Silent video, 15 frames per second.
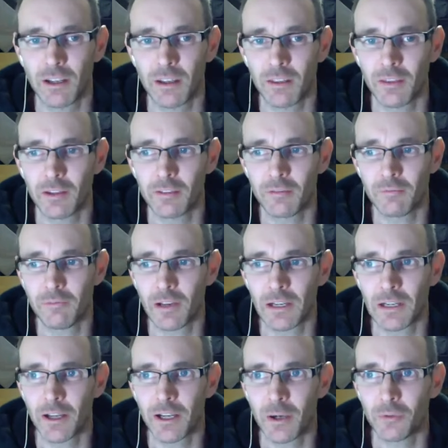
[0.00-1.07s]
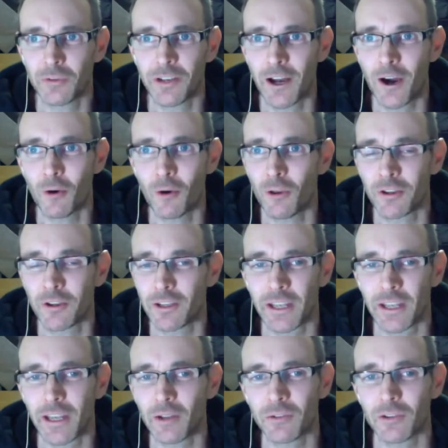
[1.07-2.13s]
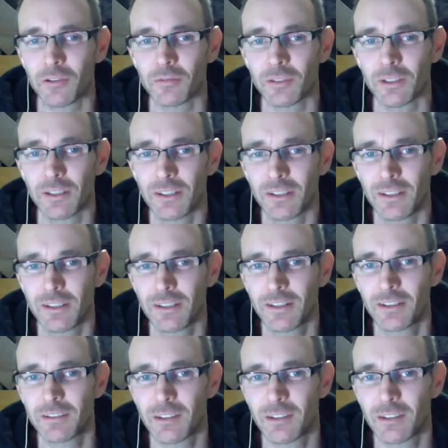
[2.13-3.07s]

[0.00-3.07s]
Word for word: and this feeling like I was in a hole I couldn't get out of. Yeah.